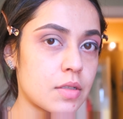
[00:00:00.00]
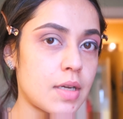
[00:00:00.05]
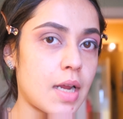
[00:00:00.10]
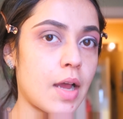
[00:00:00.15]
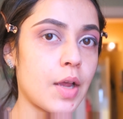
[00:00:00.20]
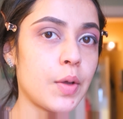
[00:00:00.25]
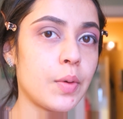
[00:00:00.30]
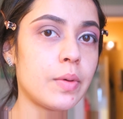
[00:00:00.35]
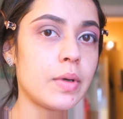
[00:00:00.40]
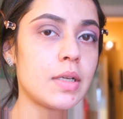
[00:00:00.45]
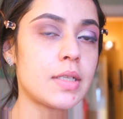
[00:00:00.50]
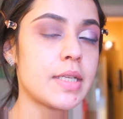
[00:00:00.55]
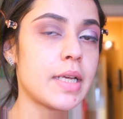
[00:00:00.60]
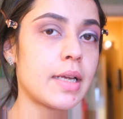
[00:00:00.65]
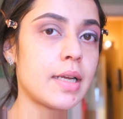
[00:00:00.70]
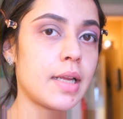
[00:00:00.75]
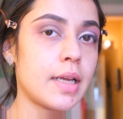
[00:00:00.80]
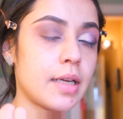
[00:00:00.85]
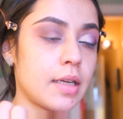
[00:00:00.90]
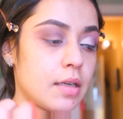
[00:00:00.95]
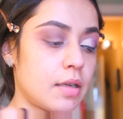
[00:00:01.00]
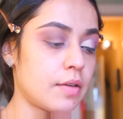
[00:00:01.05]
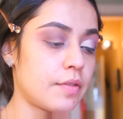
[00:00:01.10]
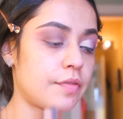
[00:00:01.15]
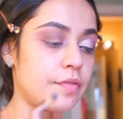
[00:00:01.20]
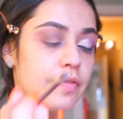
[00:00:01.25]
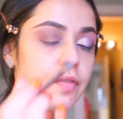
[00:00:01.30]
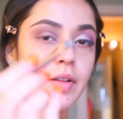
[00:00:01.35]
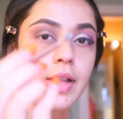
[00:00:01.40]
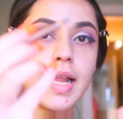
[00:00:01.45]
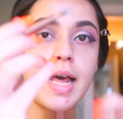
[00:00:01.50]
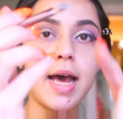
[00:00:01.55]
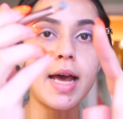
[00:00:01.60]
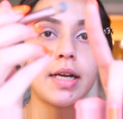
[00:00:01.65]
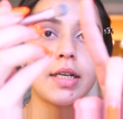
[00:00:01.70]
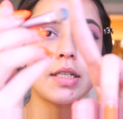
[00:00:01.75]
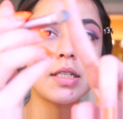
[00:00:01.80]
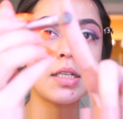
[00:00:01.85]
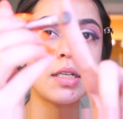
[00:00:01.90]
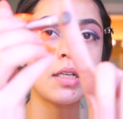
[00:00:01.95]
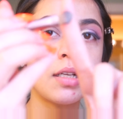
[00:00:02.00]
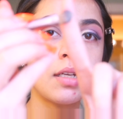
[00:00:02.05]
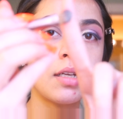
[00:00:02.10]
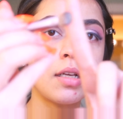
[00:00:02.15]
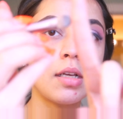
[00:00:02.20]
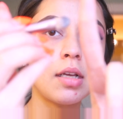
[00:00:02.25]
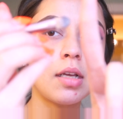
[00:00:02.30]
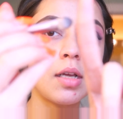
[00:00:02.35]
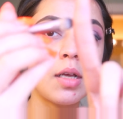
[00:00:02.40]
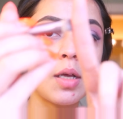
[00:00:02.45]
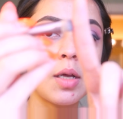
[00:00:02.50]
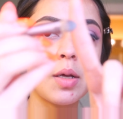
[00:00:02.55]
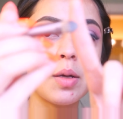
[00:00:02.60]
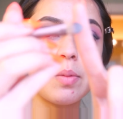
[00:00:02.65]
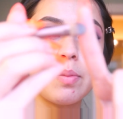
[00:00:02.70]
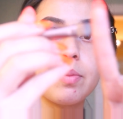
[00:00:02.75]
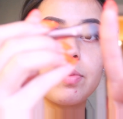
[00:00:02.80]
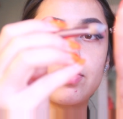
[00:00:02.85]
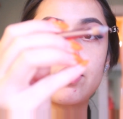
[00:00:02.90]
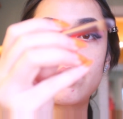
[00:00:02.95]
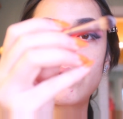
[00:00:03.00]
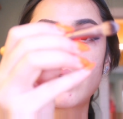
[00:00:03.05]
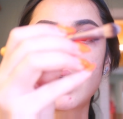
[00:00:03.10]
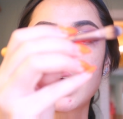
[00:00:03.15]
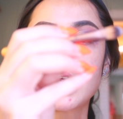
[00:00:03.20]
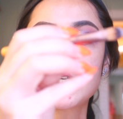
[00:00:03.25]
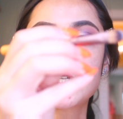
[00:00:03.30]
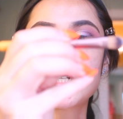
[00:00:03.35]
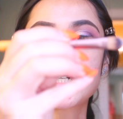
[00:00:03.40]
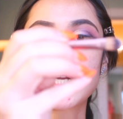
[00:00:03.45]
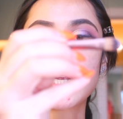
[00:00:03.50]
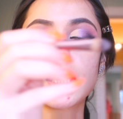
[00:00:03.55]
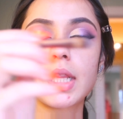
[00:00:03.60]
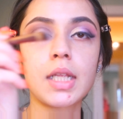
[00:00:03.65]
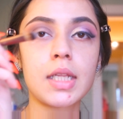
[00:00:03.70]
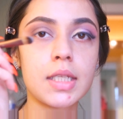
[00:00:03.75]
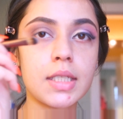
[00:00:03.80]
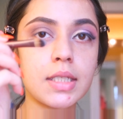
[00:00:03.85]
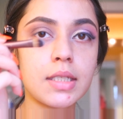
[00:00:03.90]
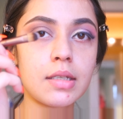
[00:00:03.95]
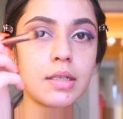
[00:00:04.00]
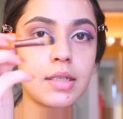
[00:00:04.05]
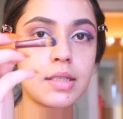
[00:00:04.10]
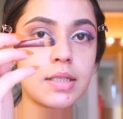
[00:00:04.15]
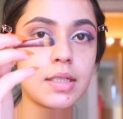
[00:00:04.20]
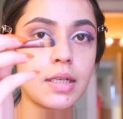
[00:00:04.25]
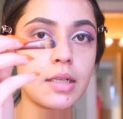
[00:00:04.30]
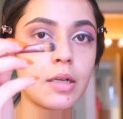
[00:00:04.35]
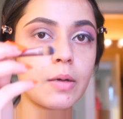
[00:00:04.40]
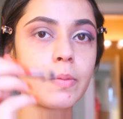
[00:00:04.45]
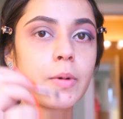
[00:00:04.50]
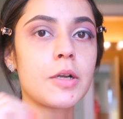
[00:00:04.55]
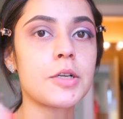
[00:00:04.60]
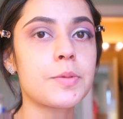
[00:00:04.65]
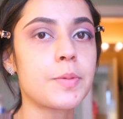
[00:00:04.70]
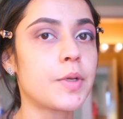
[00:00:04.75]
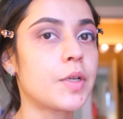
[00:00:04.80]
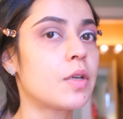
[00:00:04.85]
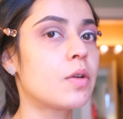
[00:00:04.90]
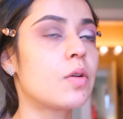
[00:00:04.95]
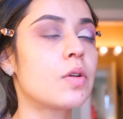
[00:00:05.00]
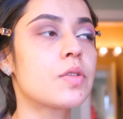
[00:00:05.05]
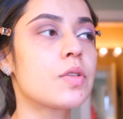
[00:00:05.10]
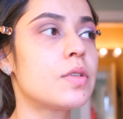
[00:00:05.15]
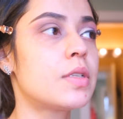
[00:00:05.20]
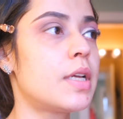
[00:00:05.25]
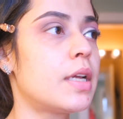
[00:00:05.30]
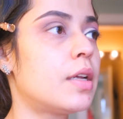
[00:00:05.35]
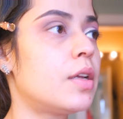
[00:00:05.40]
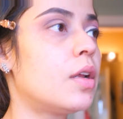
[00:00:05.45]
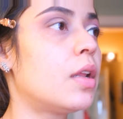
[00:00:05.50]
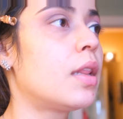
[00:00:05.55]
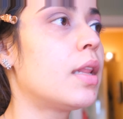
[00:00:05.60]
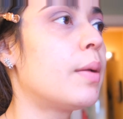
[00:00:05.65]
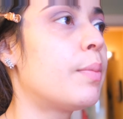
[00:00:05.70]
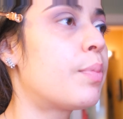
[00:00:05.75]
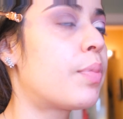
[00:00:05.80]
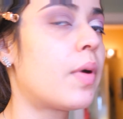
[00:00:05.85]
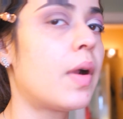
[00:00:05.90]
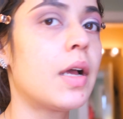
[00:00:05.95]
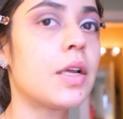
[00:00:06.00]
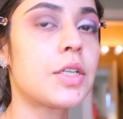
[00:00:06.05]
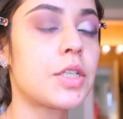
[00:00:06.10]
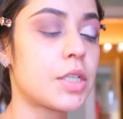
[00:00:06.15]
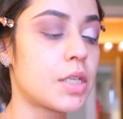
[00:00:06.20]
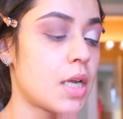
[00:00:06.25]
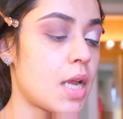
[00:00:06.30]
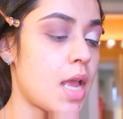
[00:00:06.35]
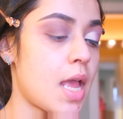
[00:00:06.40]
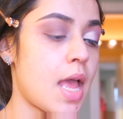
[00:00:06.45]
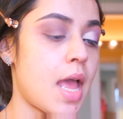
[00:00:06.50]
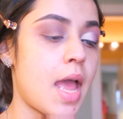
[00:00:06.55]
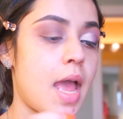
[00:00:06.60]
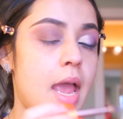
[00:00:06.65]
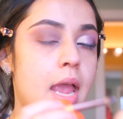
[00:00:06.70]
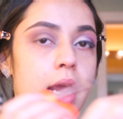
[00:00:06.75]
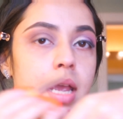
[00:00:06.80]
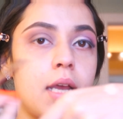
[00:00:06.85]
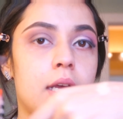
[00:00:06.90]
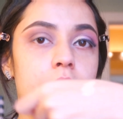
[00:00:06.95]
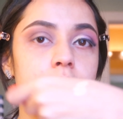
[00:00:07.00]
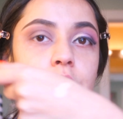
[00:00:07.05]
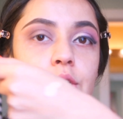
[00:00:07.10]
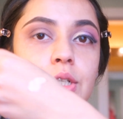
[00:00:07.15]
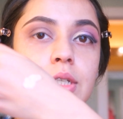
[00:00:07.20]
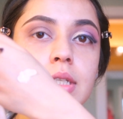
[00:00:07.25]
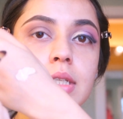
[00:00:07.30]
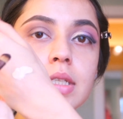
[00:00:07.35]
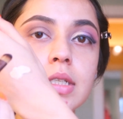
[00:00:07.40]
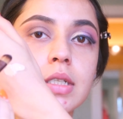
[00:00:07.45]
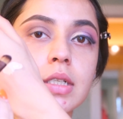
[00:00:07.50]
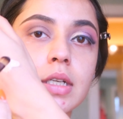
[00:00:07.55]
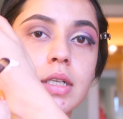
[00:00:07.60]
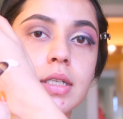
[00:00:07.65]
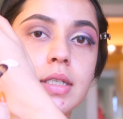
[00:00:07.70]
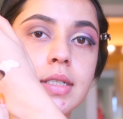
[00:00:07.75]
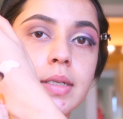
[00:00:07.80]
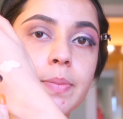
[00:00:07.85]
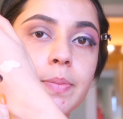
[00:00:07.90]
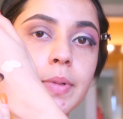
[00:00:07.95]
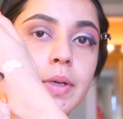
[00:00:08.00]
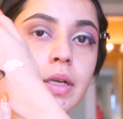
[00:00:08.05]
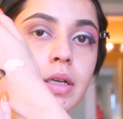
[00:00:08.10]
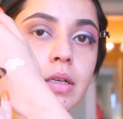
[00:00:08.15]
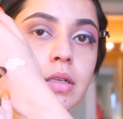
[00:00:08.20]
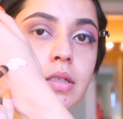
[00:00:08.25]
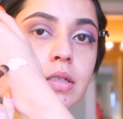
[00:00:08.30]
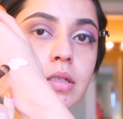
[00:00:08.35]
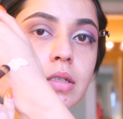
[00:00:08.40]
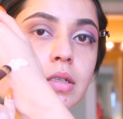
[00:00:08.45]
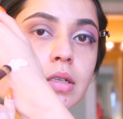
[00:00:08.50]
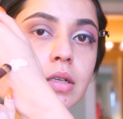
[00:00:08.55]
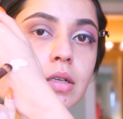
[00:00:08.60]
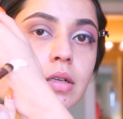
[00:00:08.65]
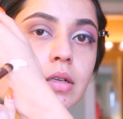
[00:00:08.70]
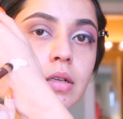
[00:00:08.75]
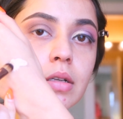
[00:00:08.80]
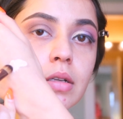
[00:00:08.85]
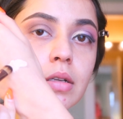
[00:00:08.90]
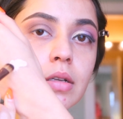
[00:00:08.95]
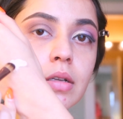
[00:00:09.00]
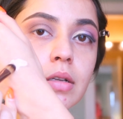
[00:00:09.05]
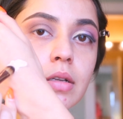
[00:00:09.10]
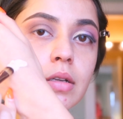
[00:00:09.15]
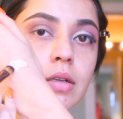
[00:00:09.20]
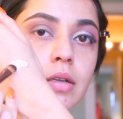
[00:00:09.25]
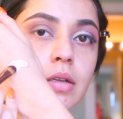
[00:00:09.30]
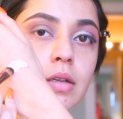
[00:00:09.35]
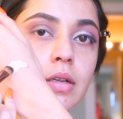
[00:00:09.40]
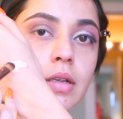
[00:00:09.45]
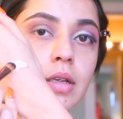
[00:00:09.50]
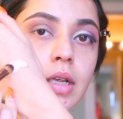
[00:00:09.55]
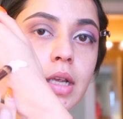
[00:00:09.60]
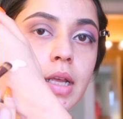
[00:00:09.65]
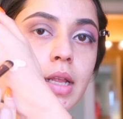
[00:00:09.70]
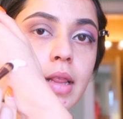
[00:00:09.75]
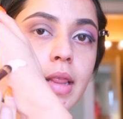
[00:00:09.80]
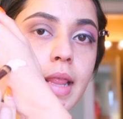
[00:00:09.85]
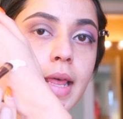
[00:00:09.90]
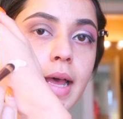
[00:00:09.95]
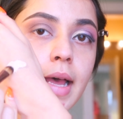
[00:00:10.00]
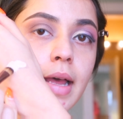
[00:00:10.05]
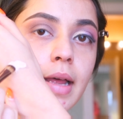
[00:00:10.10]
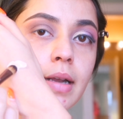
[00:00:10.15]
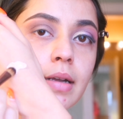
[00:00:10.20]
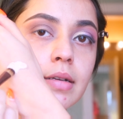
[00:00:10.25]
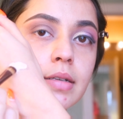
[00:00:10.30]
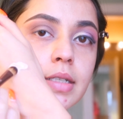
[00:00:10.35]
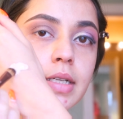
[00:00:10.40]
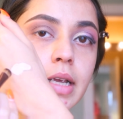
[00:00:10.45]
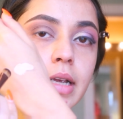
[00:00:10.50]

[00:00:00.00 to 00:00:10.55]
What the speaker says: So now you want to take like a flat brush. I think this is a concealer brush, but you can also take your lip brush and just dip it in that.